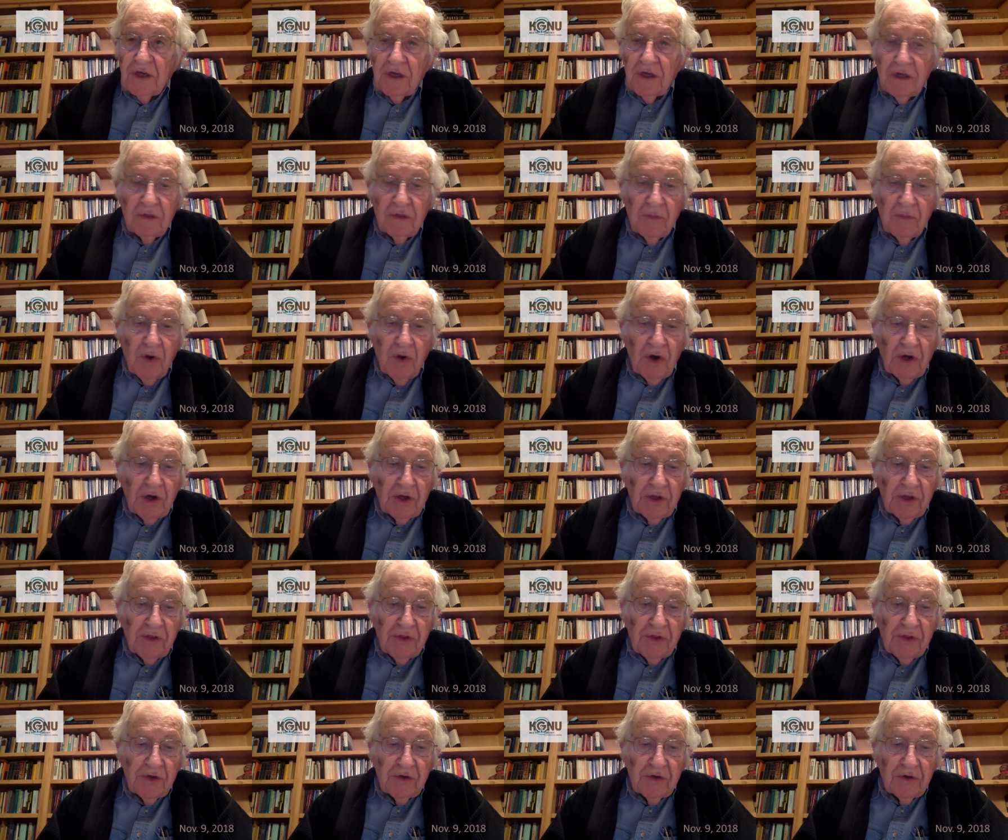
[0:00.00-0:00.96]
market
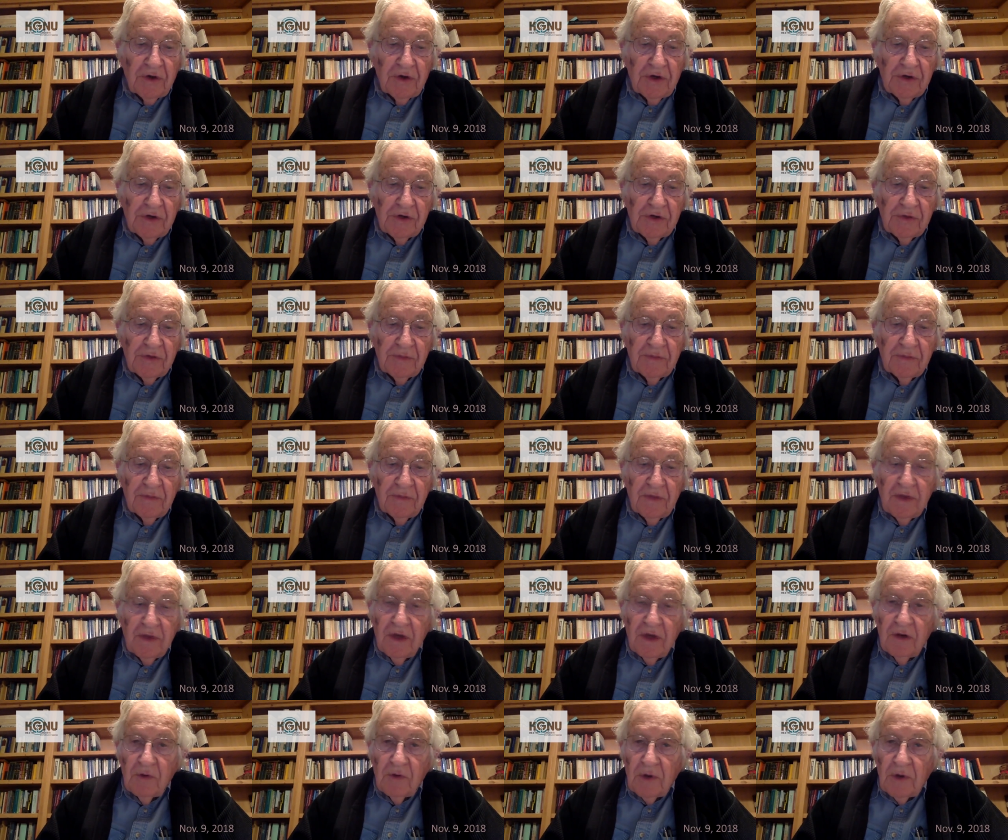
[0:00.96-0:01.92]
theories
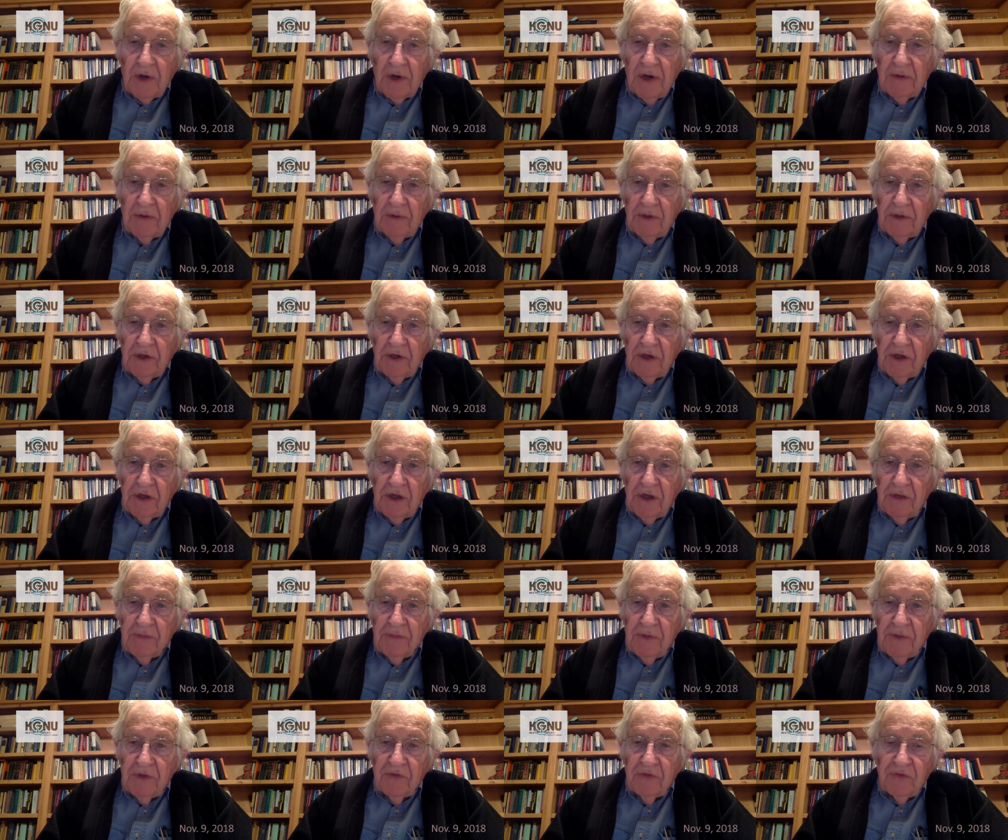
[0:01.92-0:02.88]
were able to keep
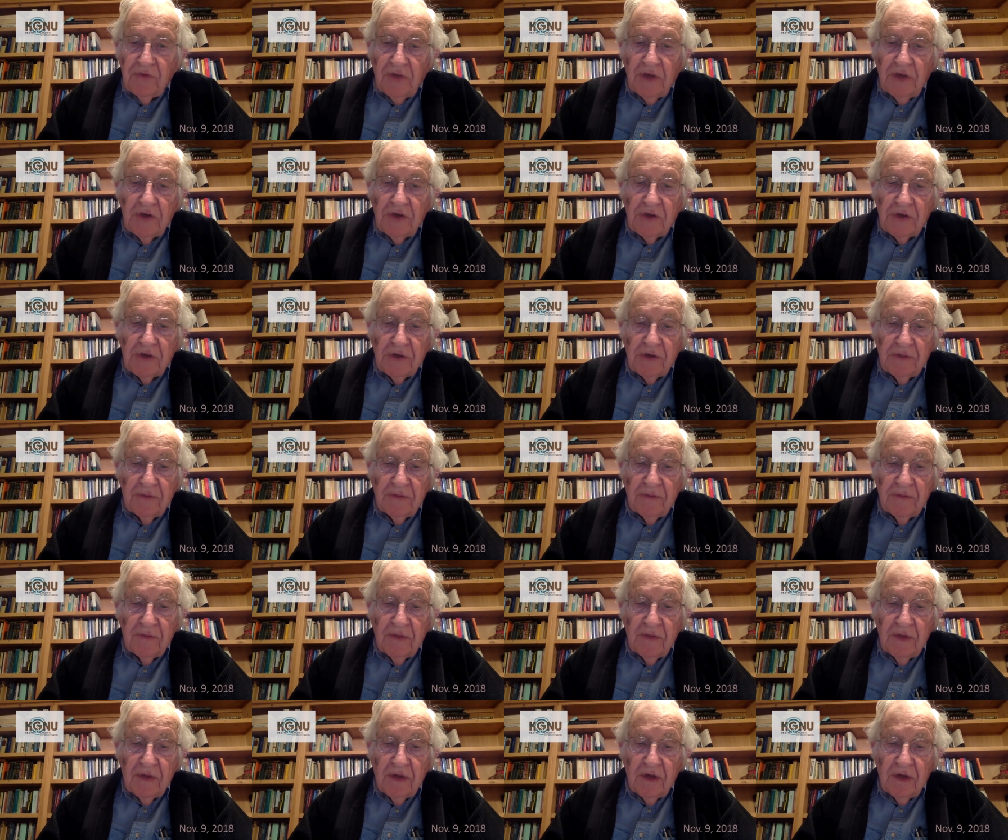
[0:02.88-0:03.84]
inflation
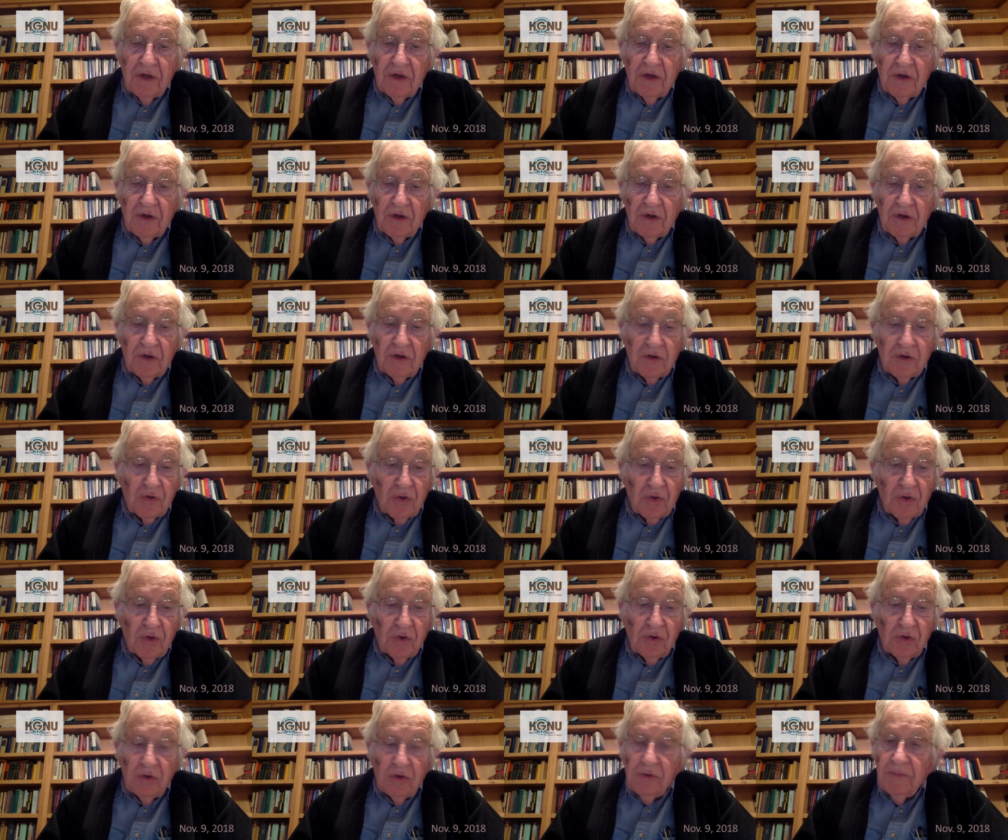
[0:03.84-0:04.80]
under
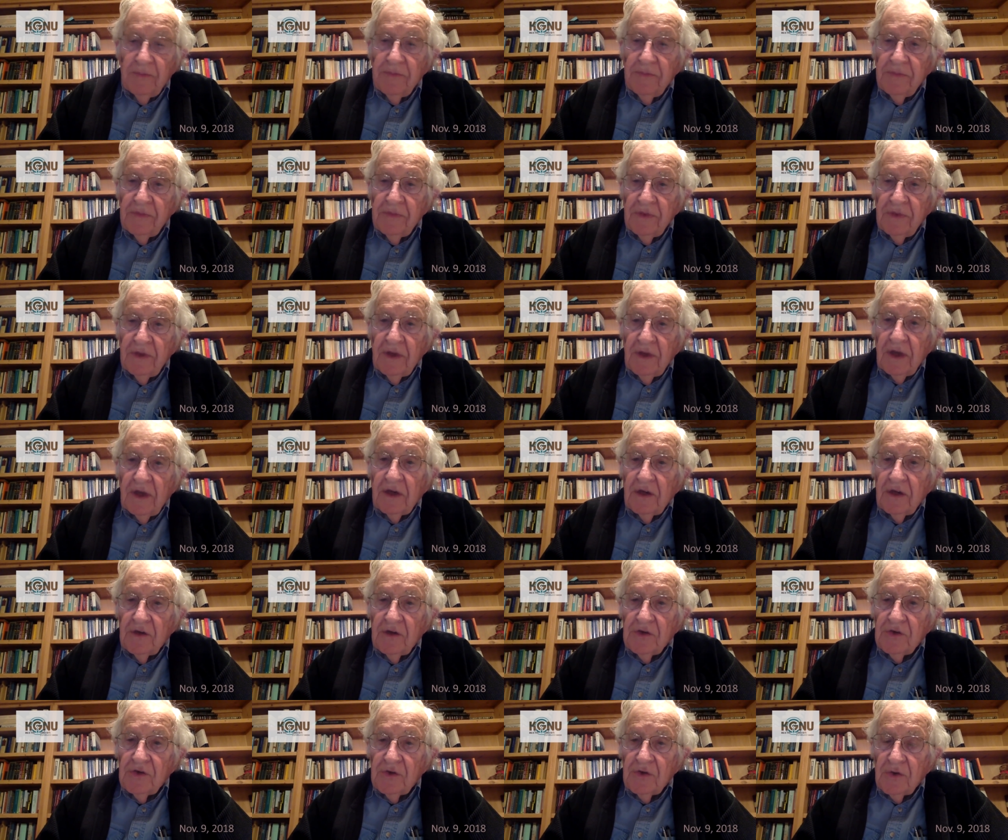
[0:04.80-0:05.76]
control and
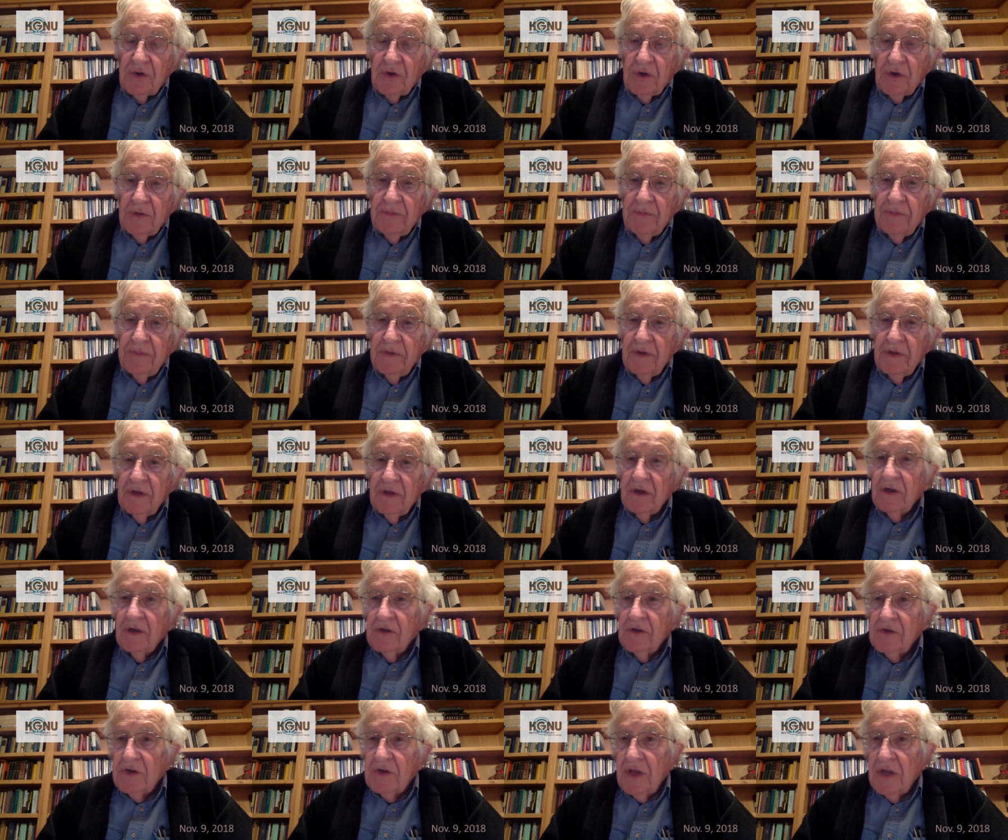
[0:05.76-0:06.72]
ensure
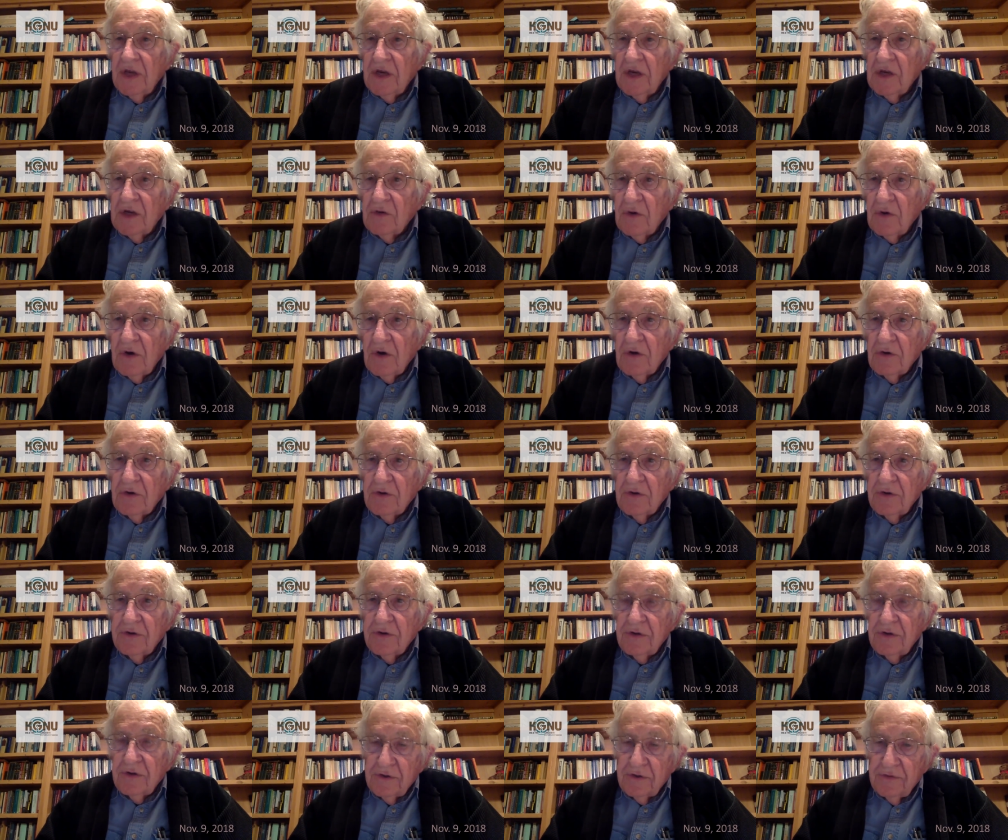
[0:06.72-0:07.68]
steady growth,
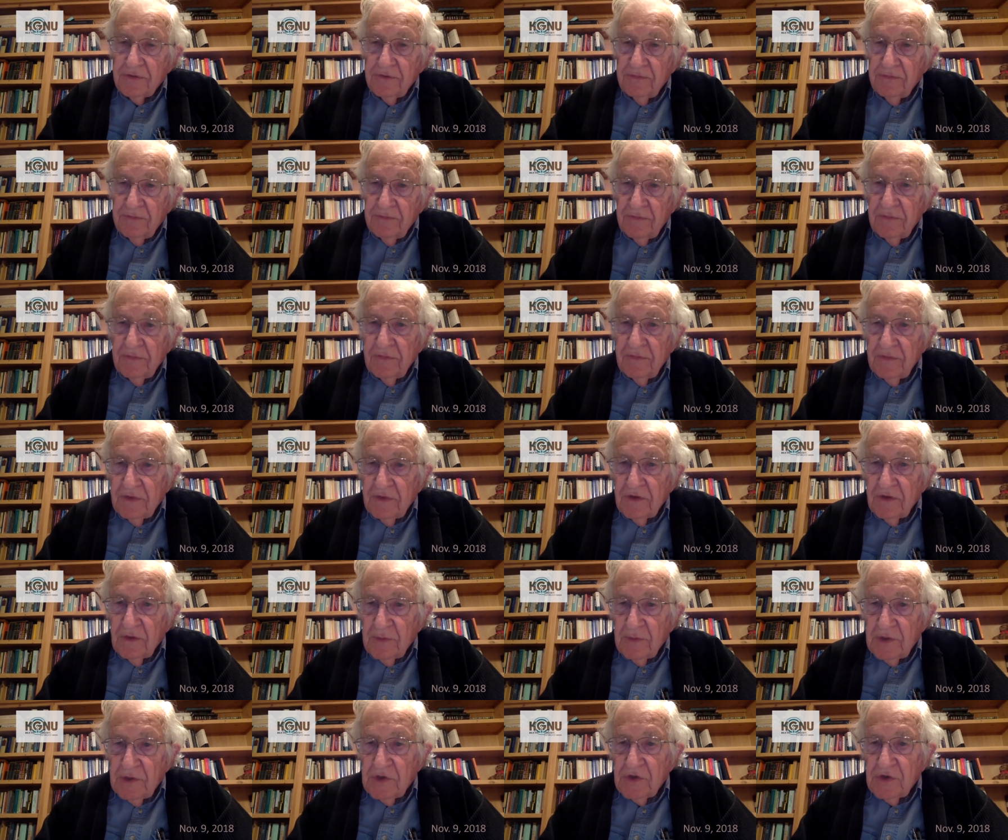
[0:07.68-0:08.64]
to
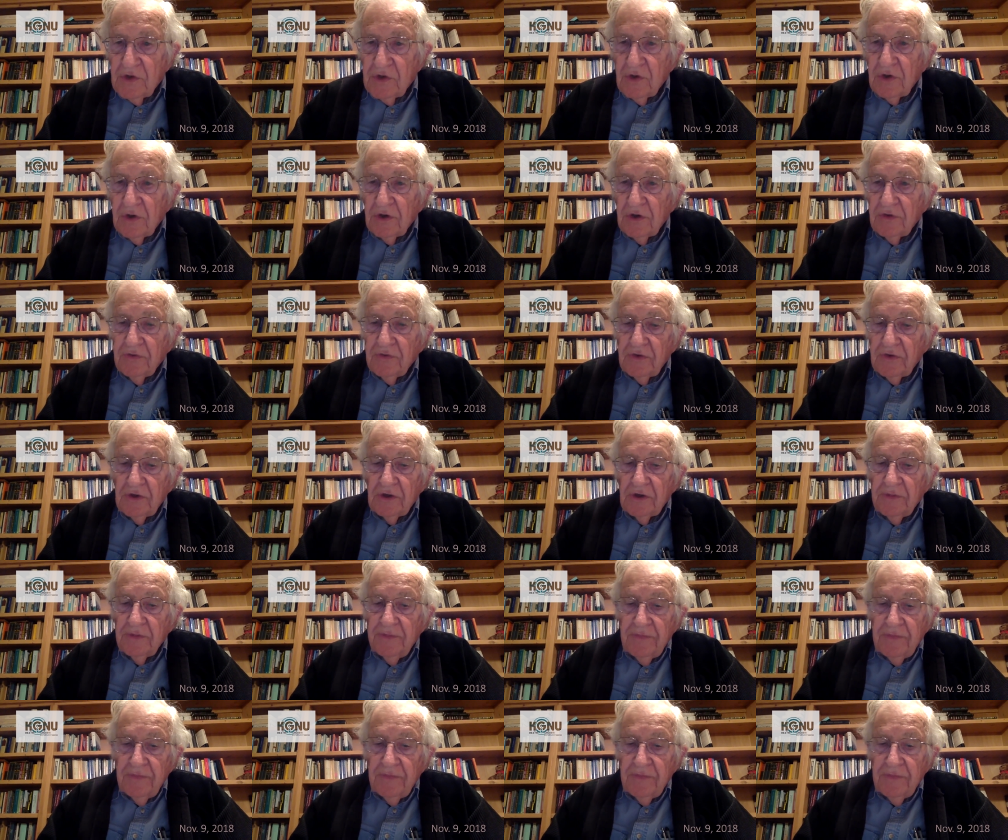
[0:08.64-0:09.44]
be sure, for a